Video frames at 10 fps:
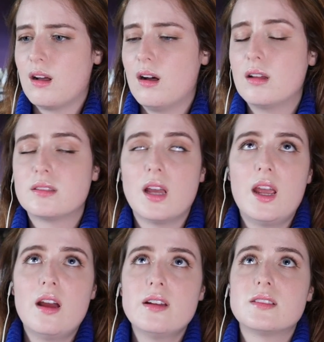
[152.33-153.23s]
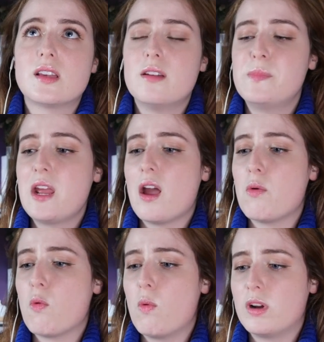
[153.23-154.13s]
Oh, Taeyong is giving me a
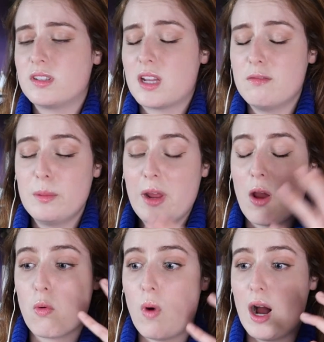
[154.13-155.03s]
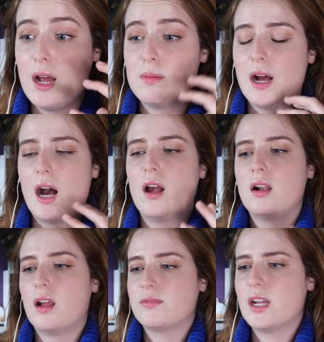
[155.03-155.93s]
is giving me a wild. I
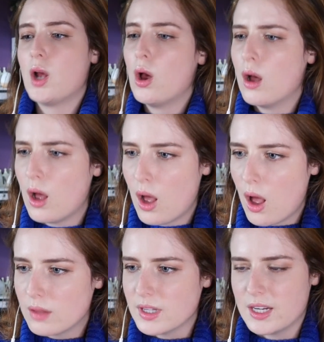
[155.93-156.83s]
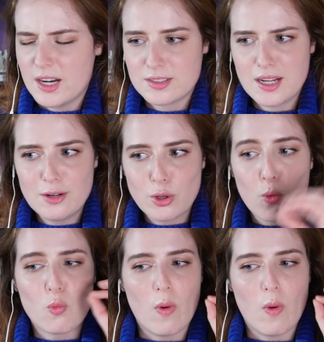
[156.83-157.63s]
love that hairstyle.